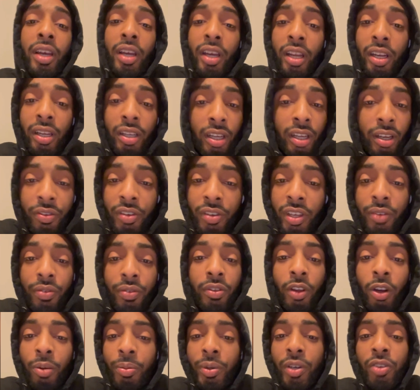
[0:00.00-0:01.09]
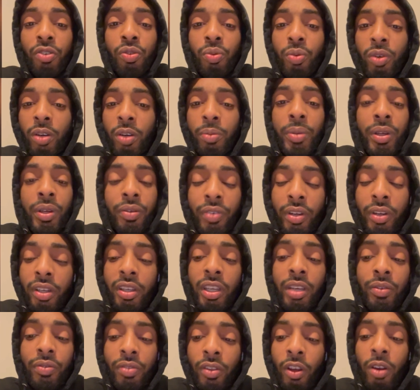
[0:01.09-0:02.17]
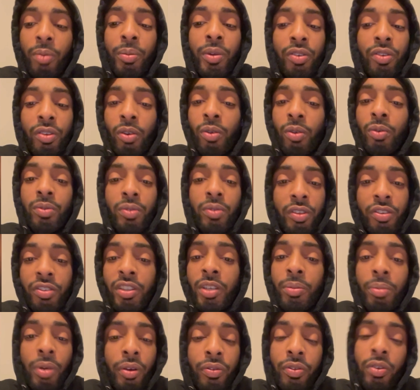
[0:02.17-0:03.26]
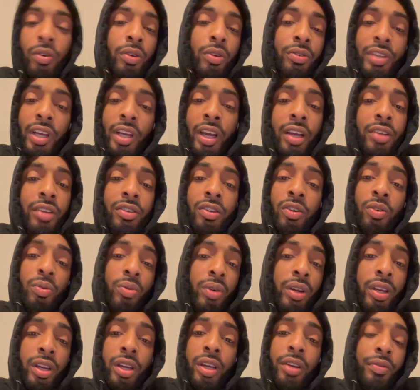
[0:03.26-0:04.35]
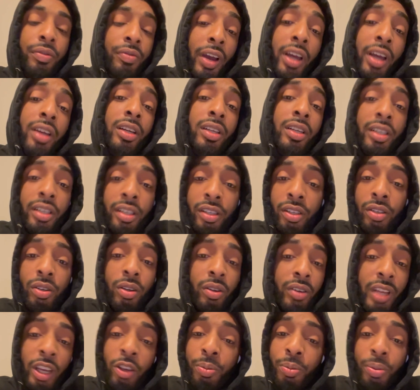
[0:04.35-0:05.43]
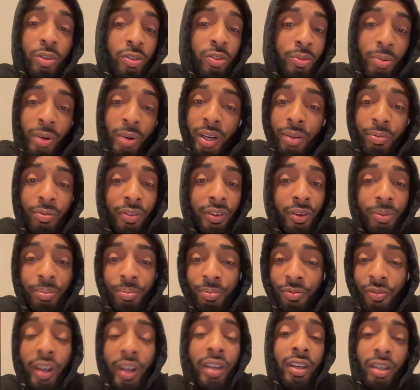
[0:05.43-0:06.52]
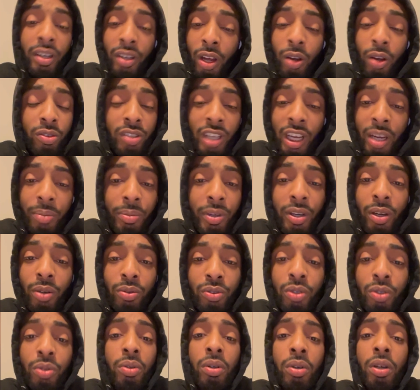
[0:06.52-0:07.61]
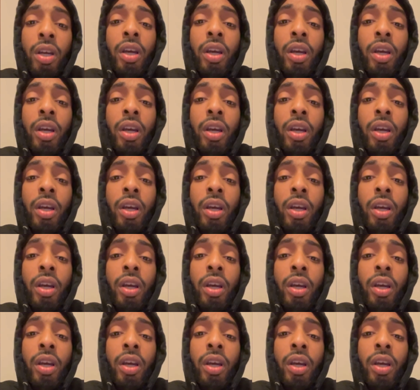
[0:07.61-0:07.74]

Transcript: Love Keith Thurman as well. Big fan of Keith Thurman. So to see both of those guys in the ring, finally, you know, they were supposed to probably fight a long time ago too.